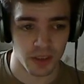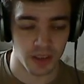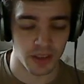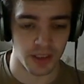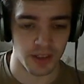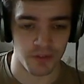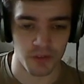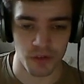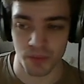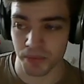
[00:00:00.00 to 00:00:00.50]

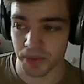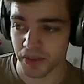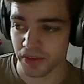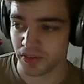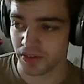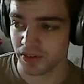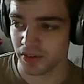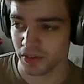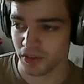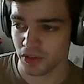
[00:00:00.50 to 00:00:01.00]
If you
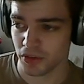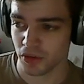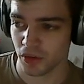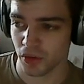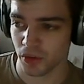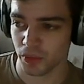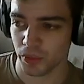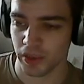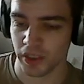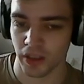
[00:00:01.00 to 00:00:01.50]
miss a
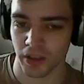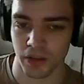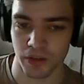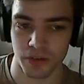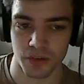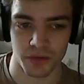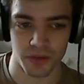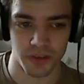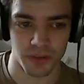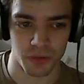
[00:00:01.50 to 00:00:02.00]
shot at
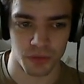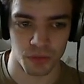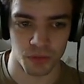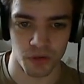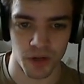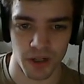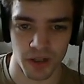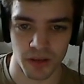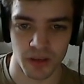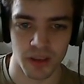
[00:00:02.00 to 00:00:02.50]
close range with
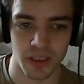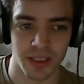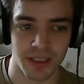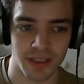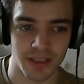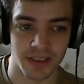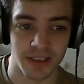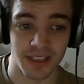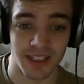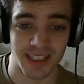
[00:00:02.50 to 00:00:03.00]
rail,
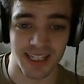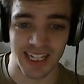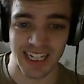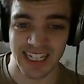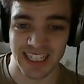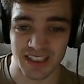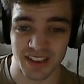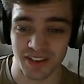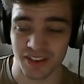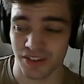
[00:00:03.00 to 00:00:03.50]
that
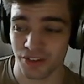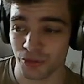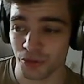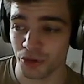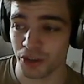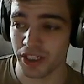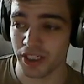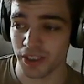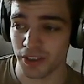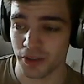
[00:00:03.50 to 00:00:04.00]
has
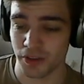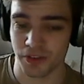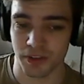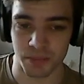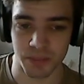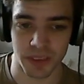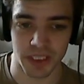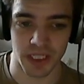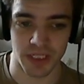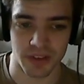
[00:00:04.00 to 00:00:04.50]
really huge
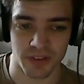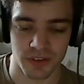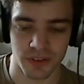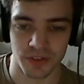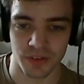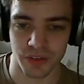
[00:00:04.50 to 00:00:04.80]
implications.